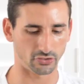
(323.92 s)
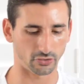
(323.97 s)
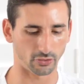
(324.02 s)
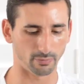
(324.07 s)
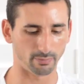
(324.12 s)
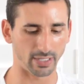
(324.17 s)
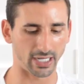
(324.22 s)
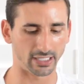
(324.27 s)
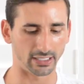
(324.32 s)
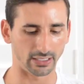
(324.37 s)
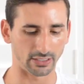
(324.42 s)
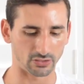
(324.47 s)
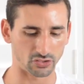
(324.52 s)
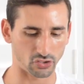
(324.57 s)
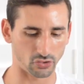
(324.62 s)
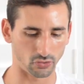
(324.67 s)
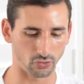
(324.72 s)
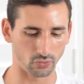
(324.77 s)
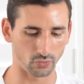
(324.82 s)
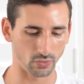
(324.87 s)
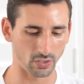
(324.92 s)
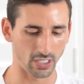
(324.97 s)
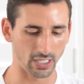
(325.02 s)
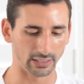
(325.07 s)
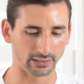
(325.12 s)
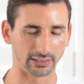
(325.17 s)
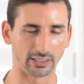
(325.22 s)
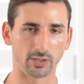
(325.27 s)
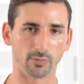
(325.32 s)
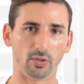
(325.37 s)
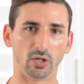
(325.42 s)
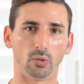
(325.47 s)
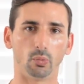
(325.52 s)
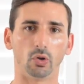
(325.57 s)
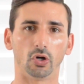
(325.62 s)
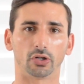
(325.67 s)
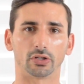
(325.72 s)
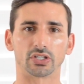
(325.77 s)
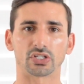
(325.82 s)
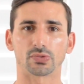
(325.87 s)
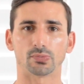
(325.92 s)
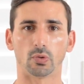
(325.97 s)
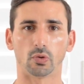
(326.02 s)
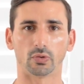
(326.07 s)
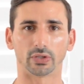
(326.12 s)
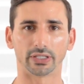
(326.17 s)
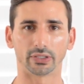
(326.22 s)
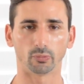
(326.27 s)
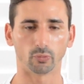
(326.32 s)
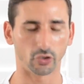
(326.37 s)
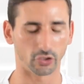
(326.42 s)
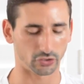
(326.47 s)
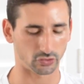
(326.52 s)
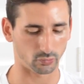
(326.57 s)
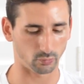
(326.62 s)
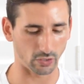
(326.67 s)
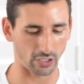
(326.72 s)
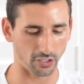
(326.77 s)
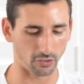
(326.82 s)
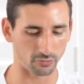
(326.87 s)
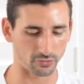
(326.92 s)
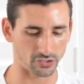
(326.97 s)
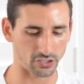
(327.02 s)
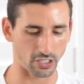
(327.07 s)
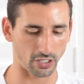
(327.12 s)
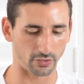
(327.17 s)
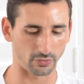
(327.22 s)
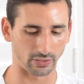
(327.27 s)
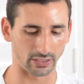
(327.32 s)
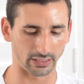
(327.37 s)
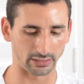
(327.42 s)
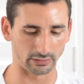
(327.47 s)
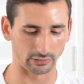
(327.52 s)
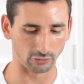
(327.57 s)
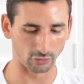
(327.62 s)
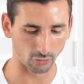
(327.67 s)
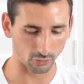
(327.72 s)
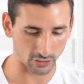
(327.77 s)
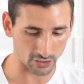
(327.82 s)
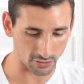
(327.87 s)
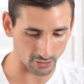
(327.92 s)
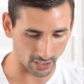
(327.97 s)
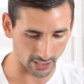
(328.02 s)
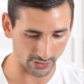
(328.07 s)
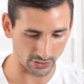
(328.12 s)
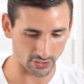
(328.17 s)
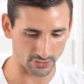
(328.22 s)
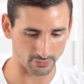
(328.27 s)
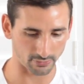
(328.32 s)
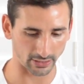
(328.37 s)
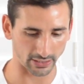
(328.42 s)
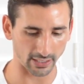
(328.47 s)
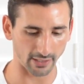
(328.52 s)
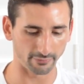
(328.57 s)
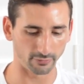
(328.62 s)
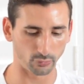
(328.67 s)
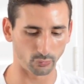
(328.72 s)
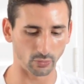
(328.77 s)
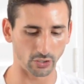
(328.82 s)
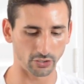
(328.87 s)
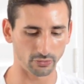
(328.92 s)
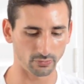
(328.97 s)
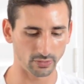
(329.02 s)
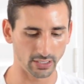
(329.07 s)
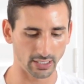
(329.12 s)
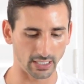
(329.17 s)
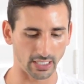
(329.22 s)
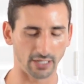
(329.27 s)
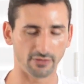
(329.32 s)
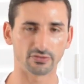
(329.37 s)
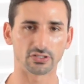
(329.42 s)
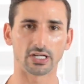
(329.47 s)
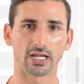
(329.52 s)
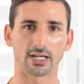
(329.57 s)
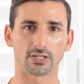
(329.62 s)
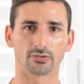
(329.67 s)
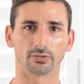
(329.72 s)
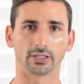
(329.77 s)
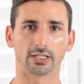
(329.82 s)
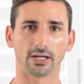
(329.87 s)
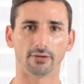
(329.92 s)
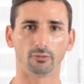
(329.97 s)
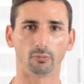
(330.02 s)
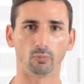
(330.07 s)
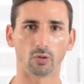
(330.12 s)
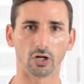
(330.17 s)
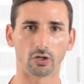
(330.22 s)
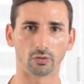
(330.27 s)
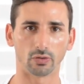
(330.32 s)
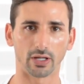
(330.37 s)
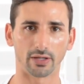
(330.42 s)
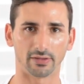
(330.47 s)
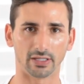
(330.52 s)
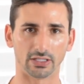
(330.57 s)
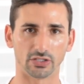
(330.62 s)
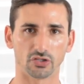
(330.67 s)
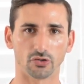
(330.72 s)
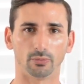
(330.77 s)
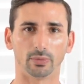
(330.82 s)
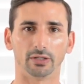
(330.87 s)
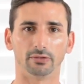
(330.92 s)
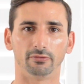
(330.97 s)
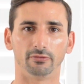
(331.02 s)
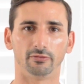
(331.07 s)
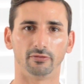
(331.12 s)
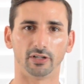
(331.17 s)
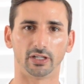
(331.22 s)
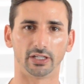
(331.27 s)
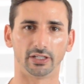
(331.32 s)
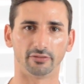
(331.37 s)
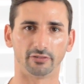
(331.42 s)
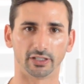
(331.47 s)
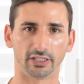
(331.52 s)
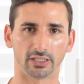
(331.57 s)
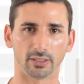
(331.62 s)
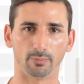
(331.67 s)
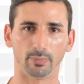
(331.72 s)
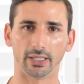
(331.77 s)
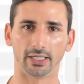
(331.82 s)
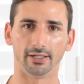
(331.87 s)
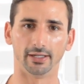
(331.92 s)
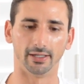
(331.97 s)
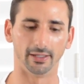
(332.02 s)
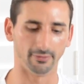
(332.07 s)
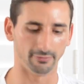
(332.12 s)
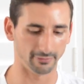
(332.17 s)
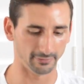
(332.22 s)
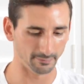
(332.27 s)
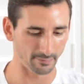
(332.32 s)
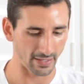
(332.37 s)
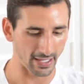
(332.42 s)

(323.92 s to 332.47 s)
drawn barrier two, a little bit of work this morning, worked well. So it looks like she's recovered well. If she has recovered well, I think she'll be very, very competitive.